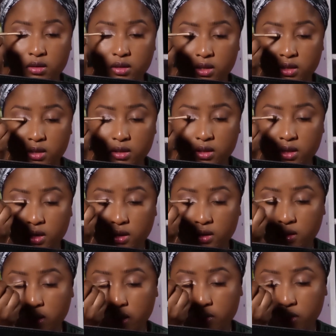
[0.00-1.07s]
just need to take your
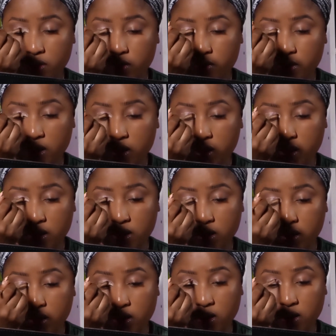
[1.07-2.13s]
time to blend it
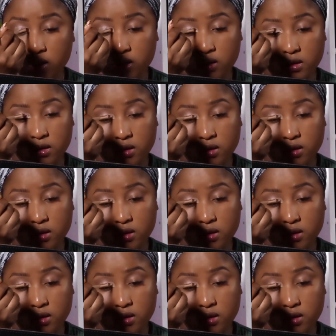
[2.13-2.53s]
in.